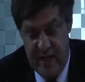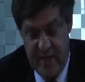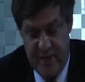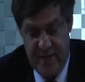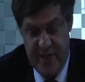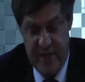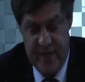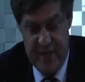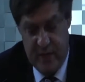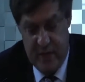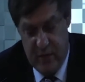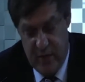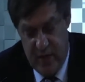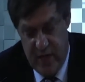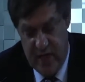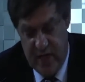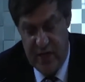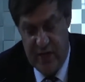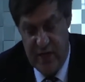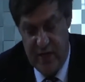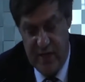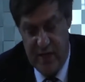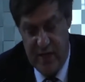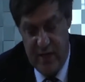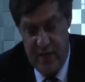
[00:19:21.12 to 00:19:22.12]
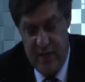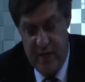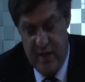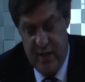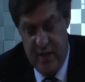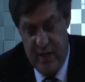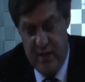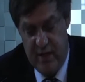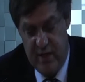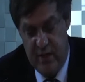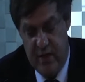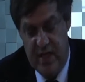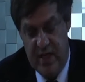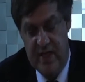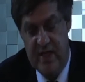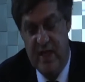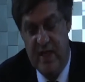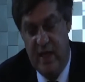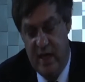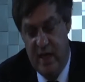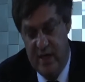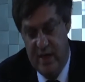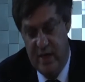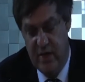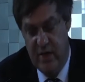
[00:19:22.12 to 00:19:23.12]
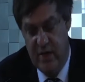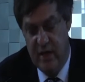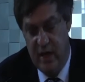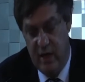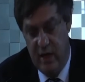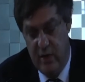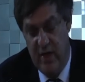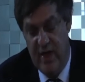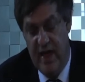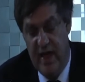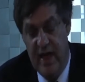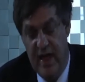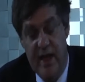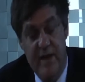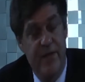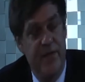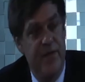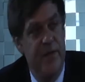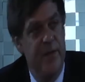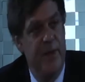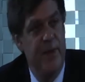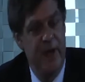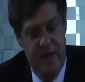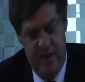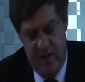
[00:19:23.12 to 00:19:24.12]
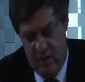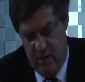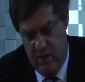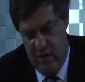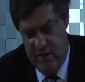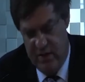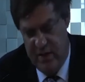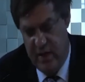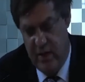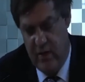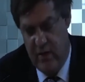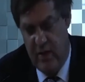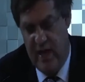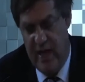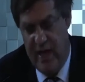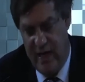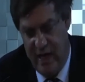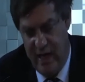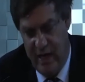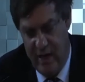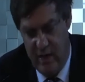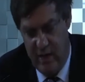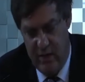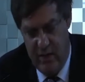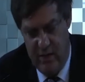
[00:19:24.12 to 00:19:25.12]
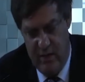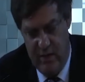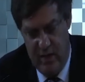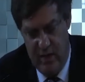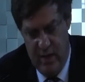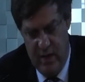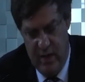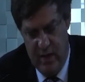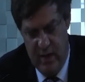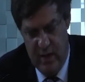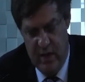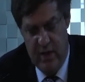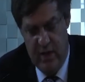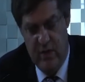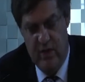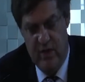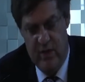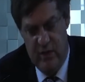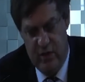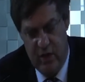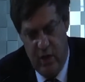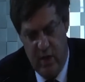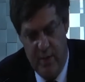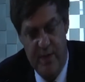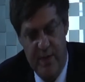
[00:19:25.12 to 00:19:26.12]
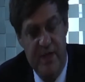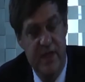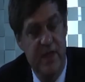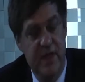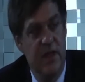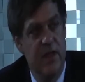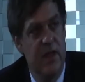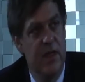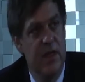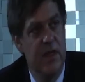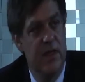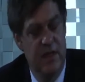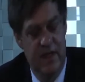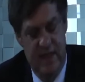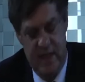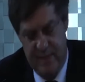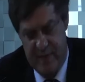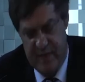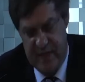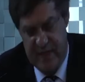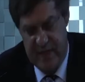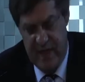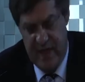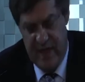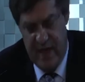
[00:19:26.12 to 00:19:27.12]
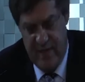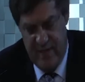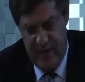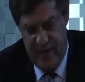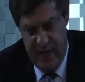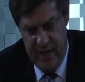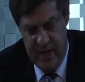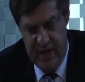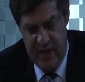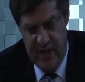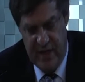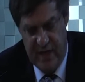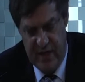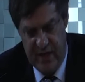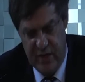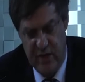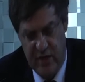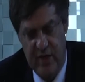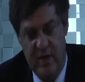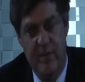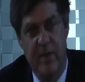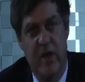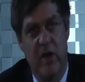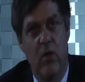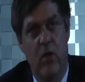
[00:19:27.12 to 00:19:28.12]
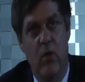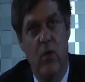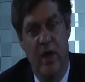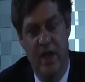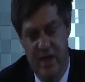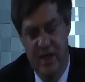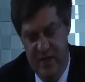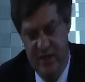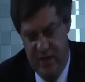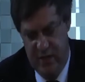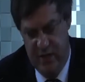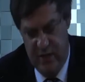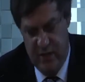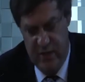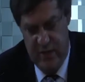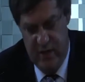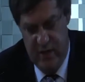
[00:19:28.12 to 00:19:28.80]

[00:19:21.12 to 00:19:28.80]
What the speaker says: discretion to decide not only if, but also how to adopt substantive international criminal law into